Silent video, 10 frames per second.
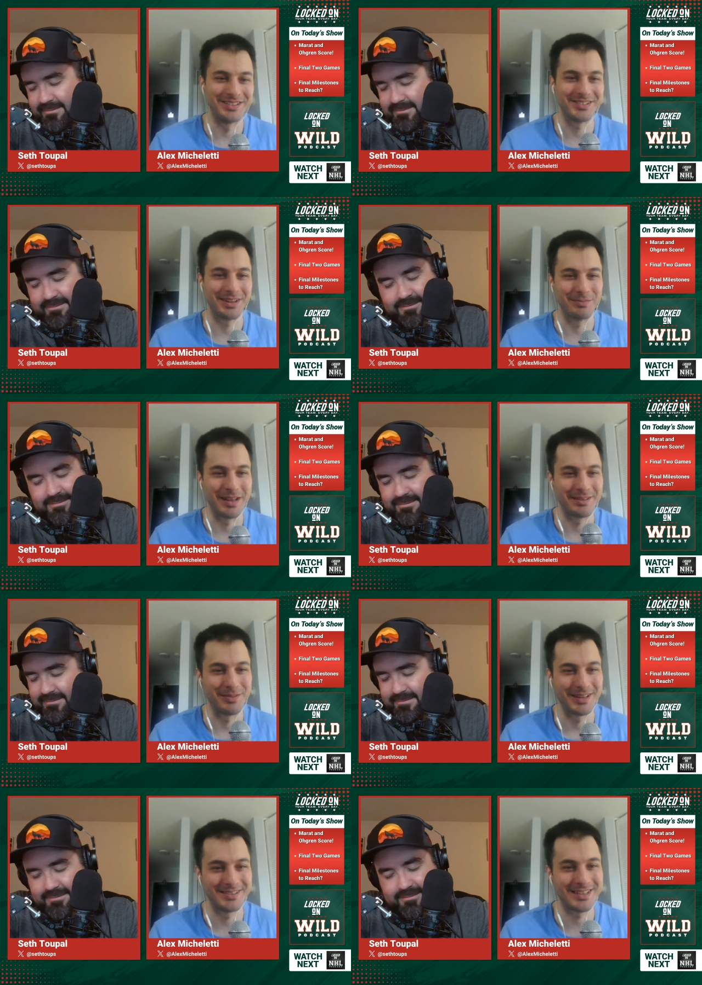Speaker 1: just like Mike
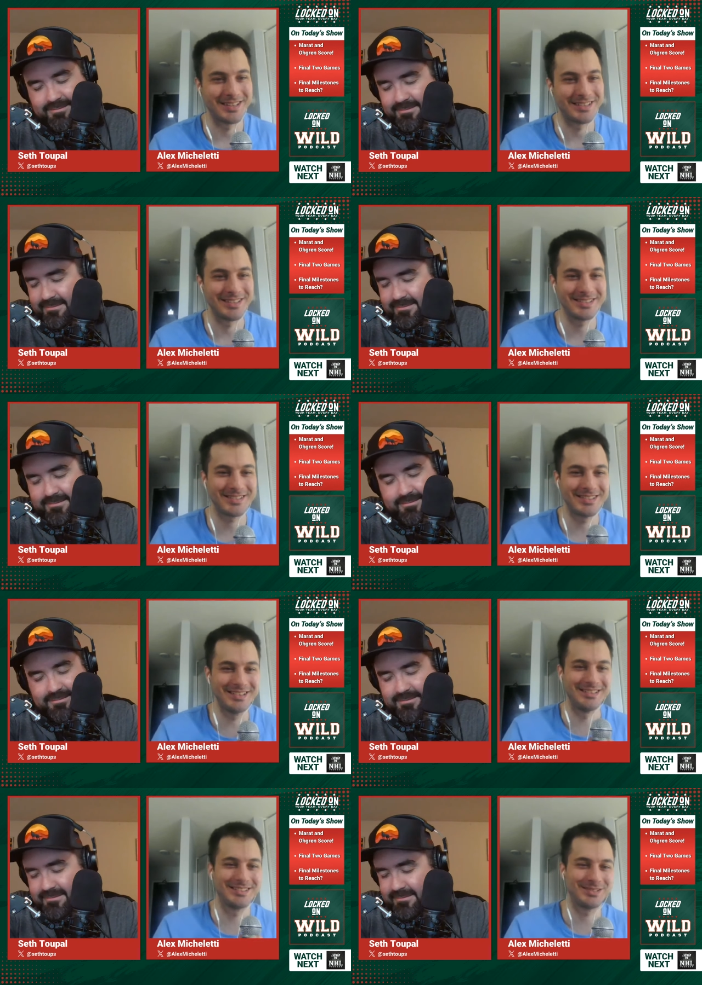Mike said in his in
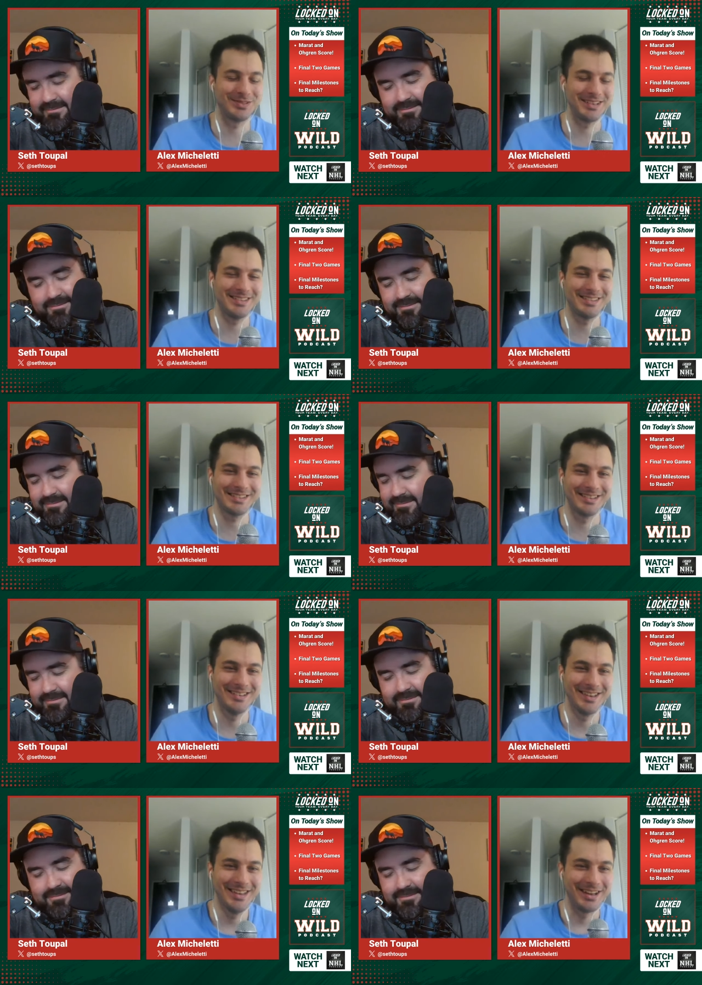his tweet. So
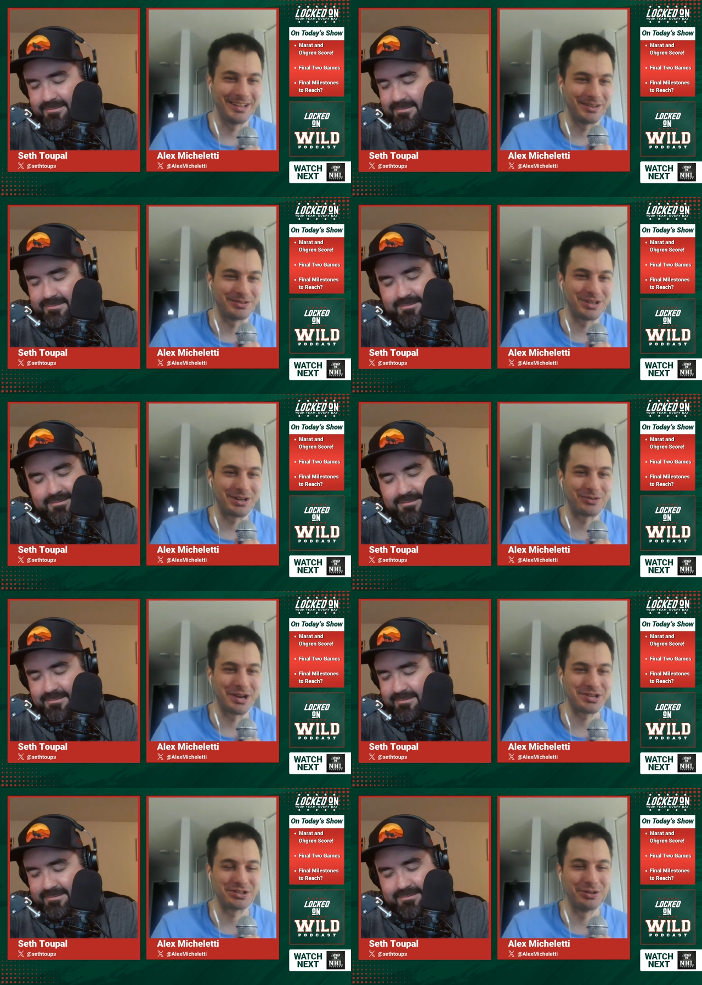another
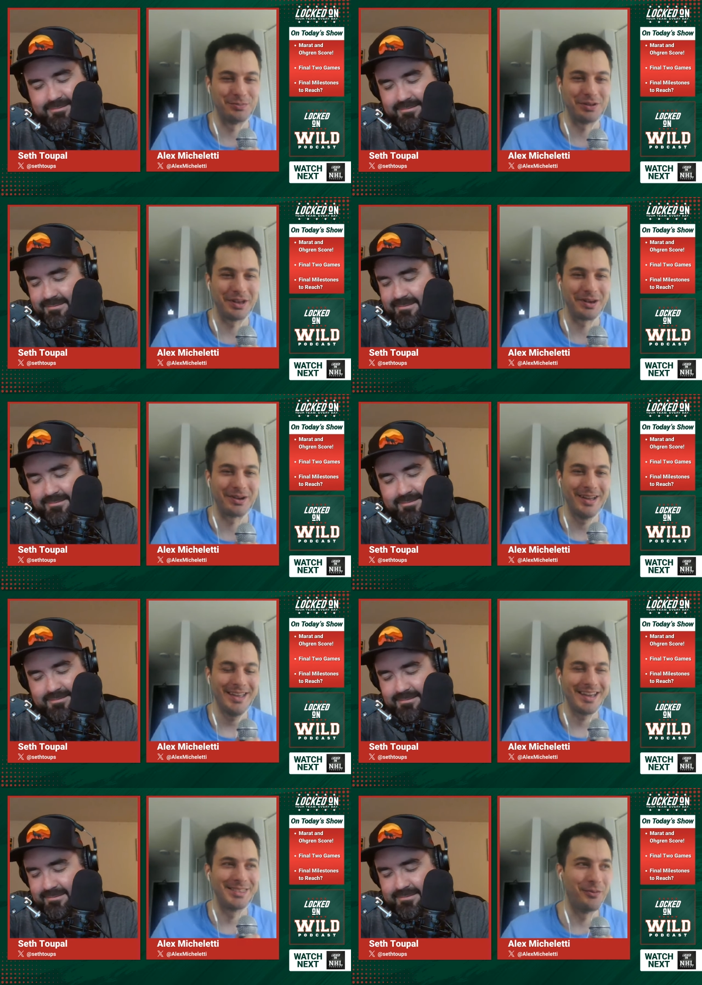generational player,
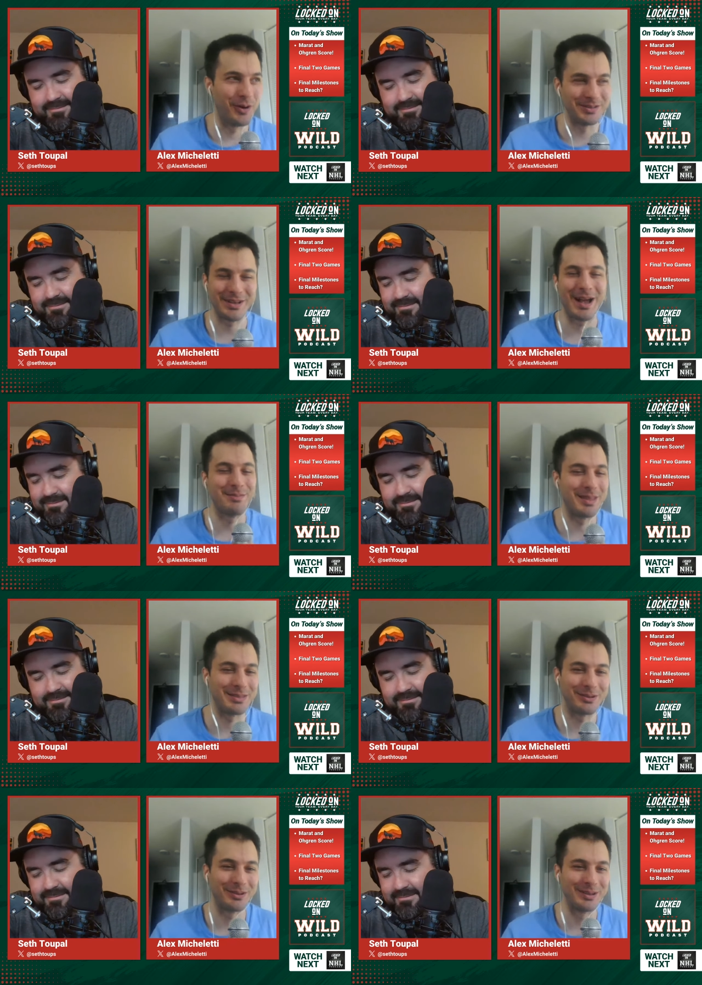and the one time that
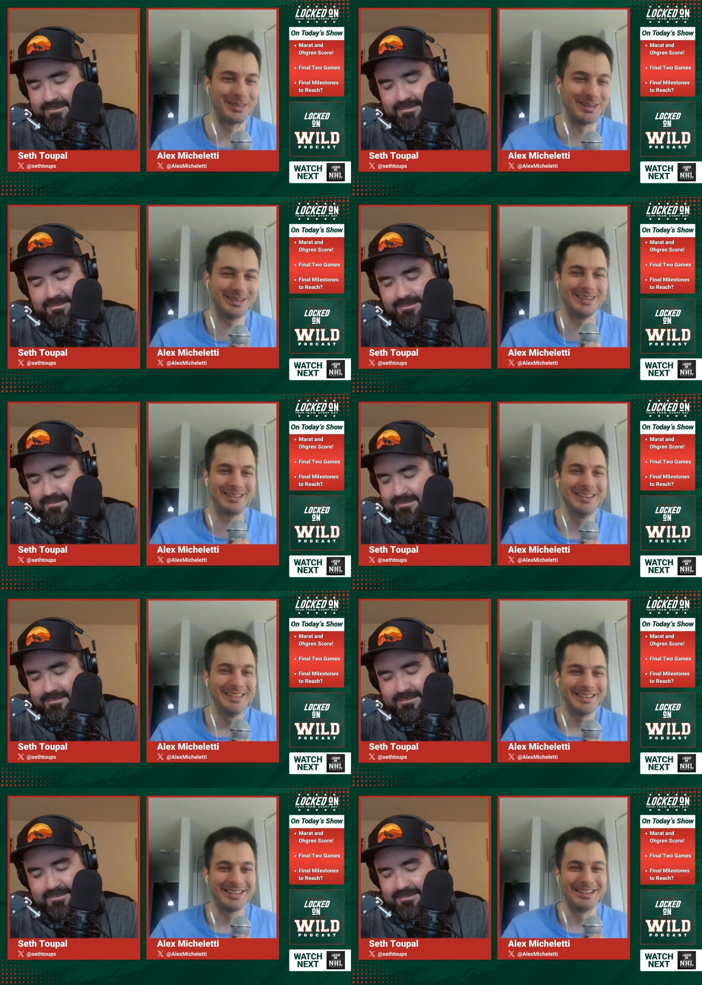they're in
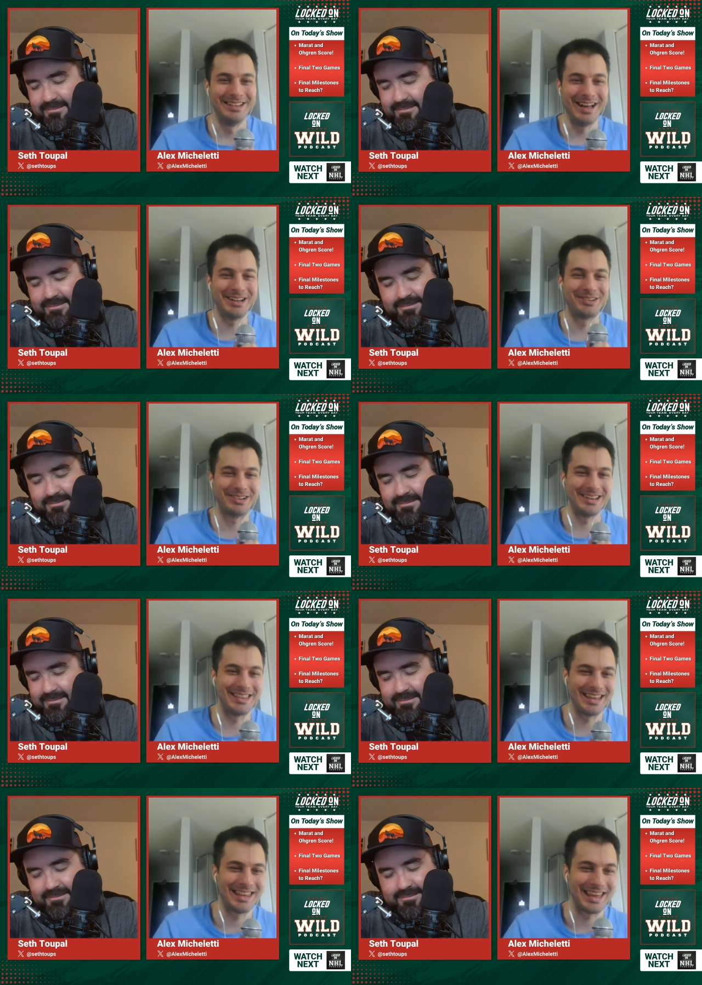in the lottery,
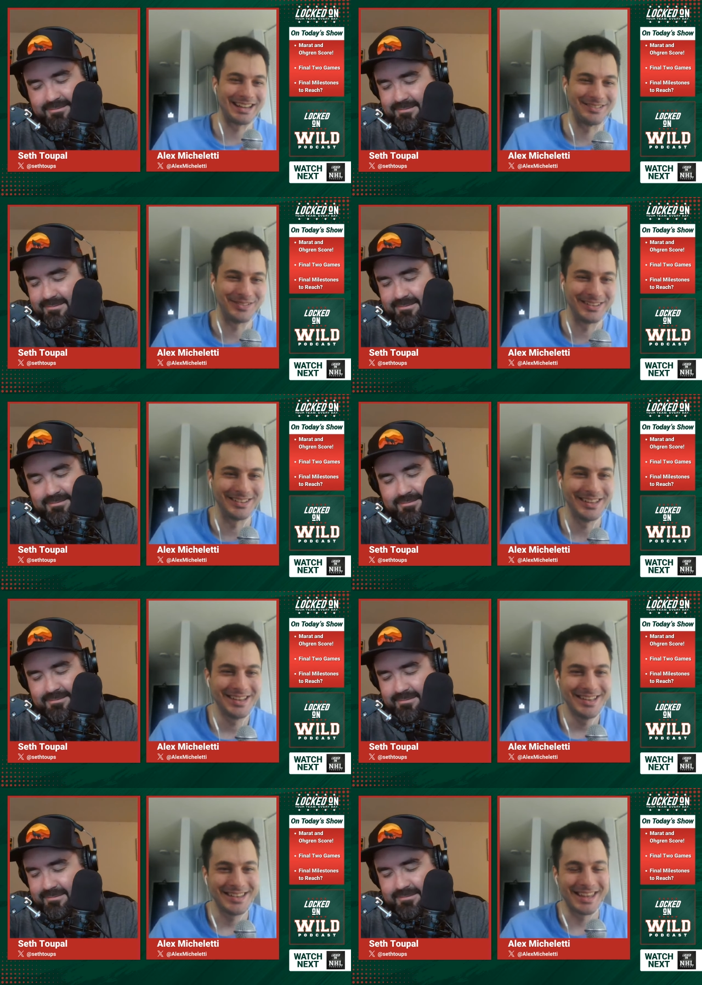they can't even
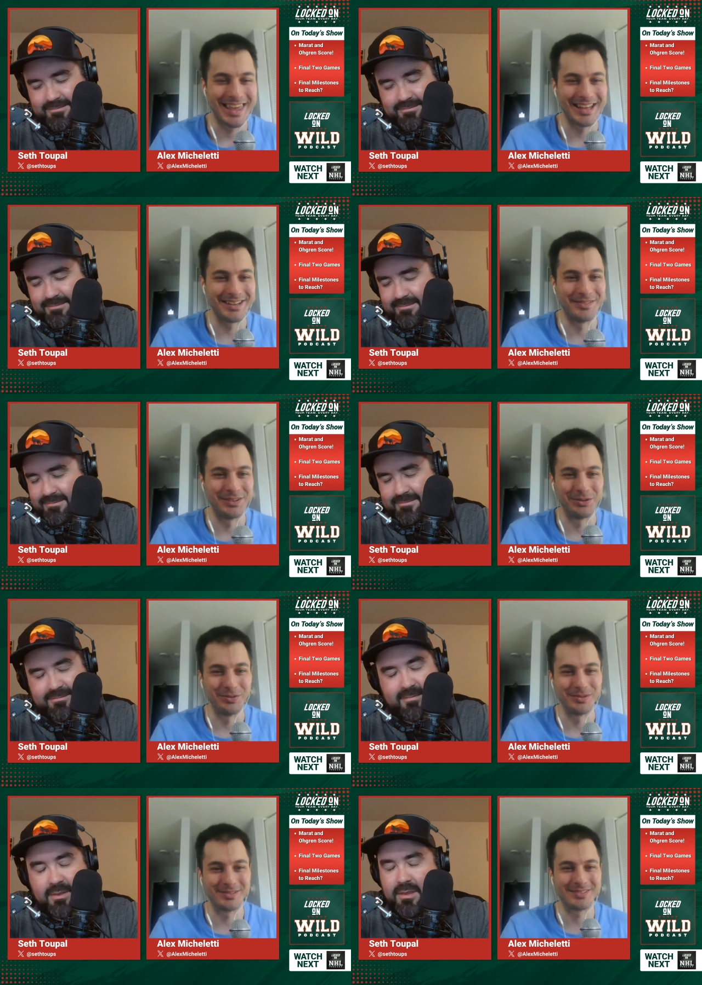they can't even
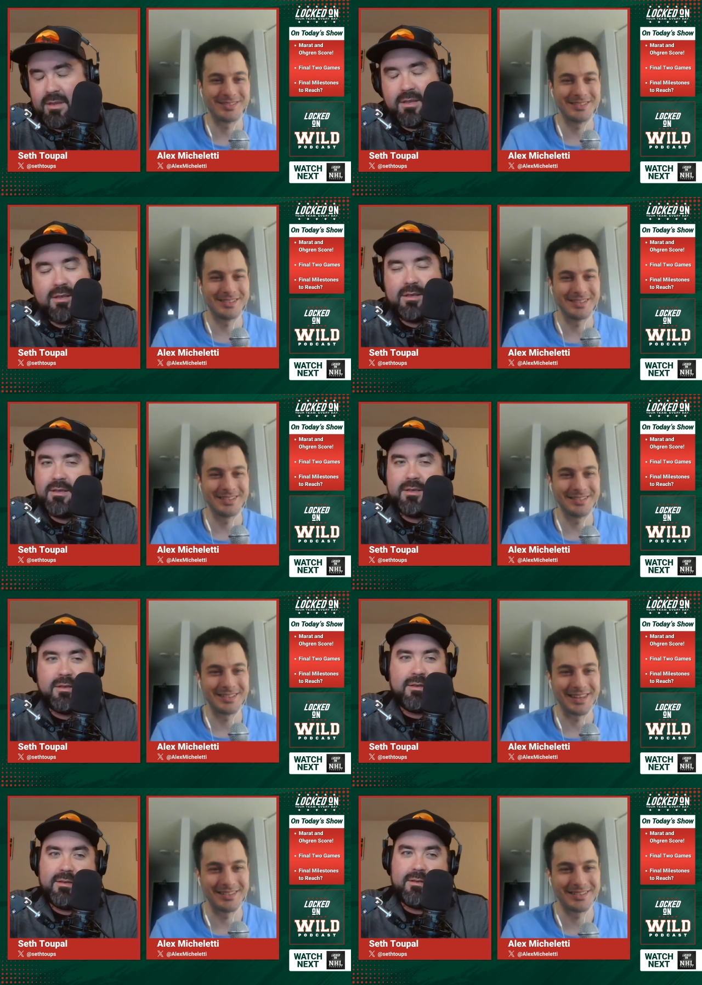lose to to
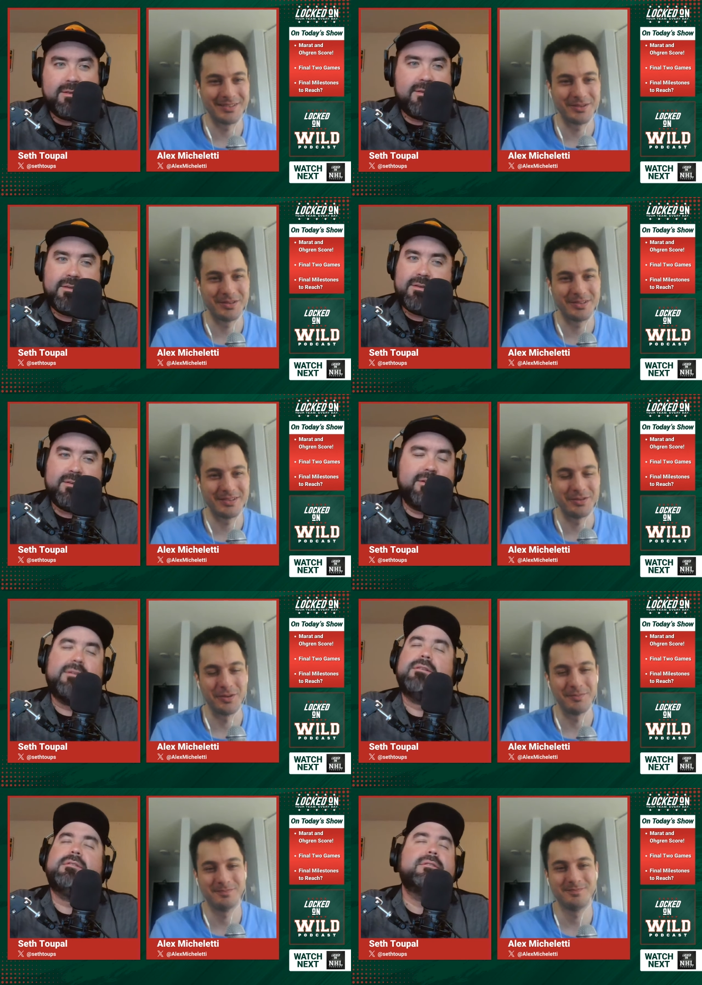get to to him.